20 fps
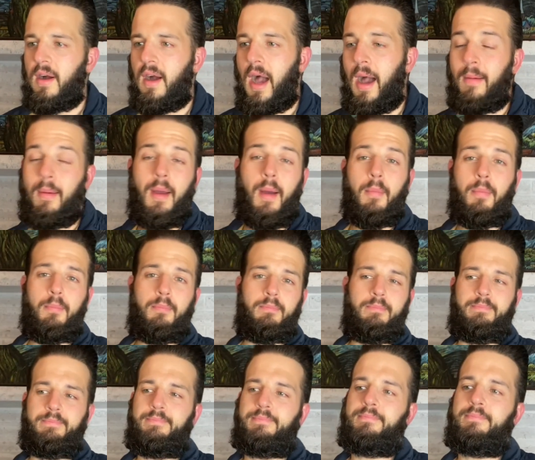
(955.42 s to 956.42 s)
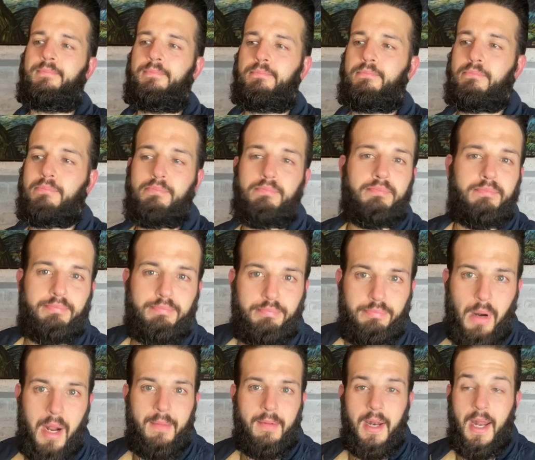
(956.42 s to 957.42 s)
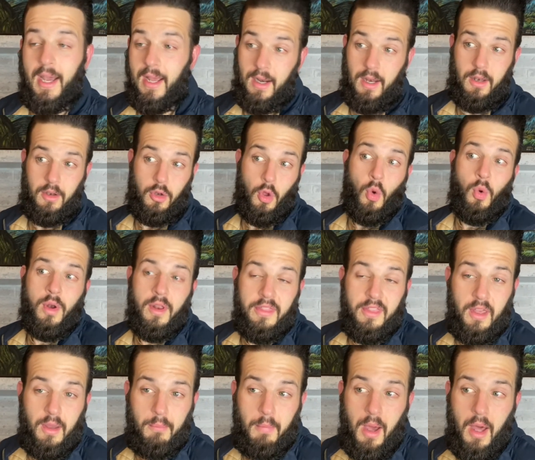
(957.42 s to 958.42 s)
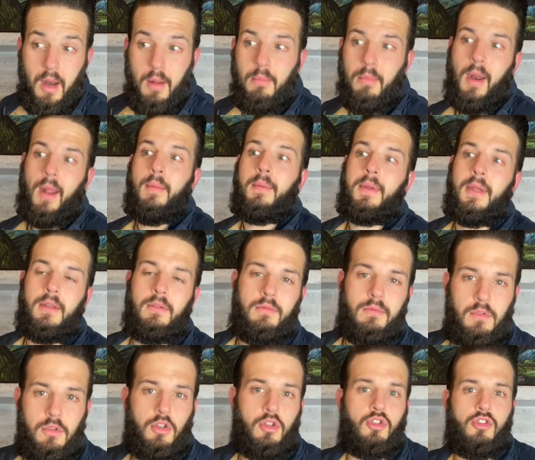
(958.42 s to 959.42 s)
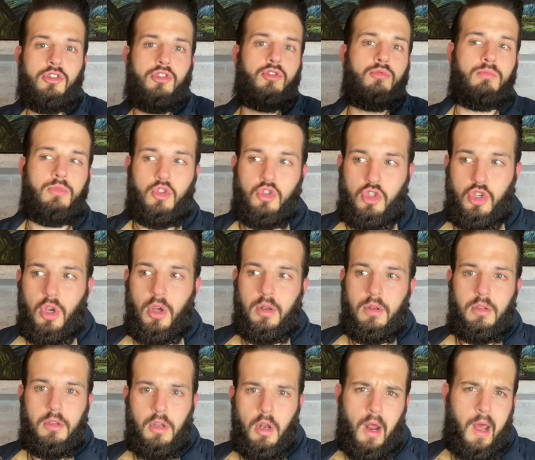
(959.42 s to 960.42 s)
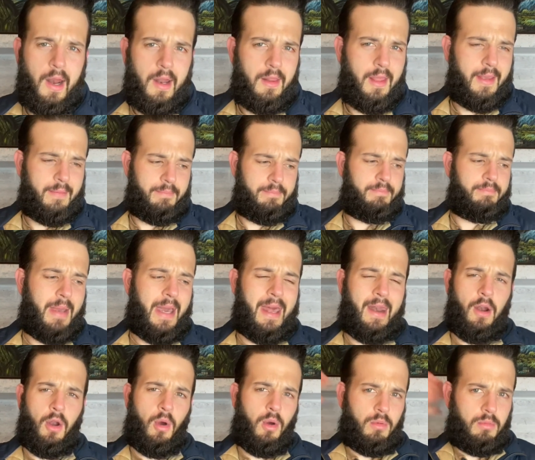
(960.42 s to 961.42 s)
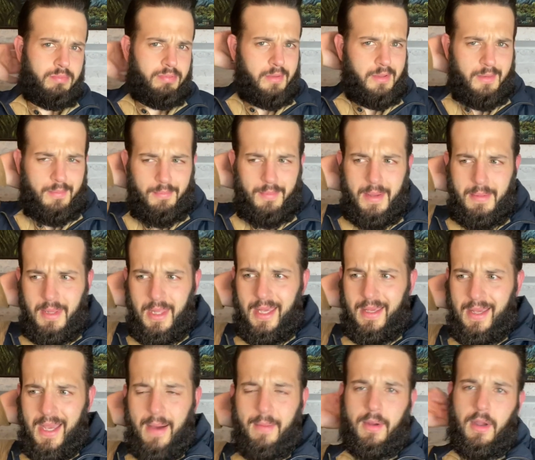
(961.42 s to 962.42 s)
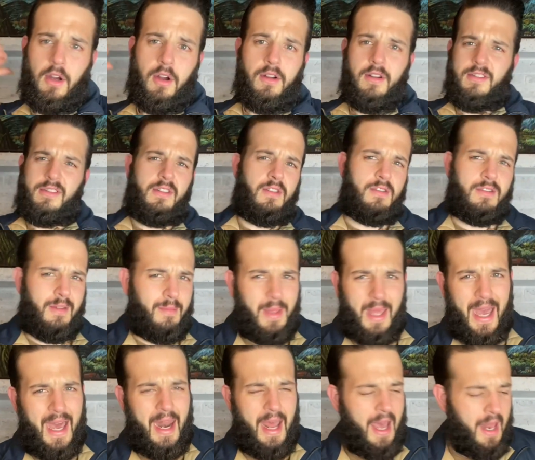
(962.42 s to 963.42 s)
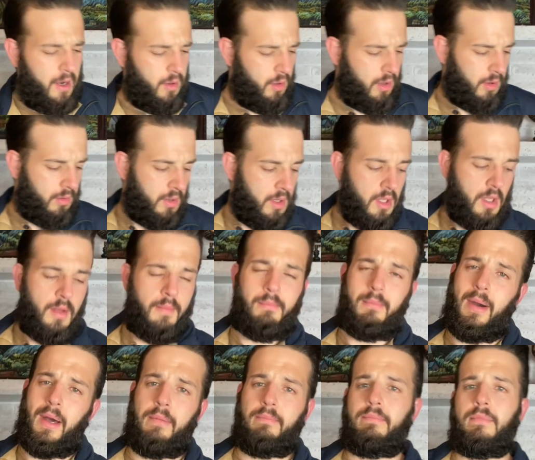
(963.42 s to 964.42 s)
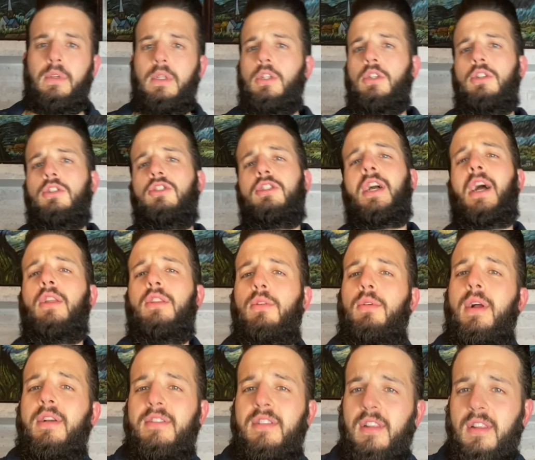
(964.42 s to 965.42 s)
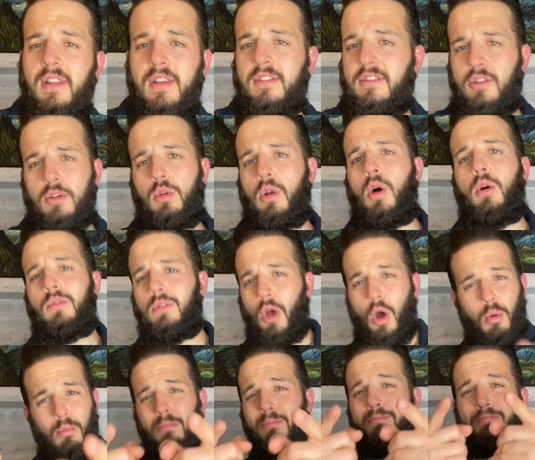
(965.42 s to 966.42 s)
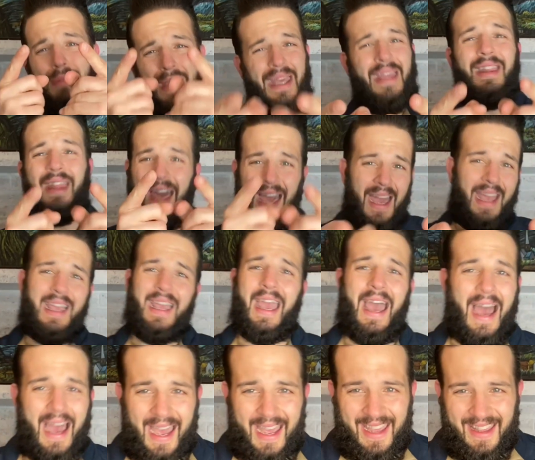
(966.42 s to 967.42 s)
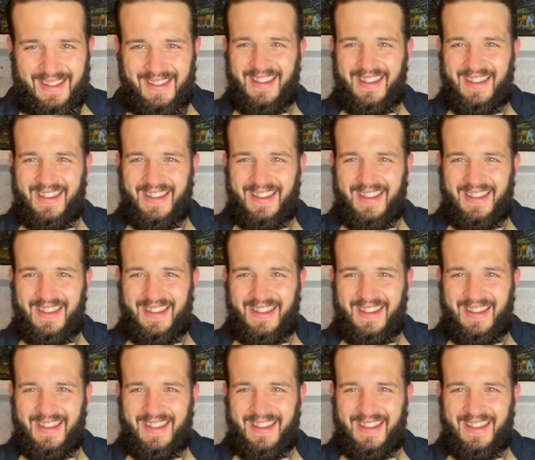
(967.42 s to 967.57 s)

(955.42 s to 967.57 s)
I mean, I'm probably not going to do anything about it, but I mean, you just should, you know, out of like, I don't know, maybe like common courtesy or something. I, I don't know. But check out the rest of the list too. Don't, don't be that guy.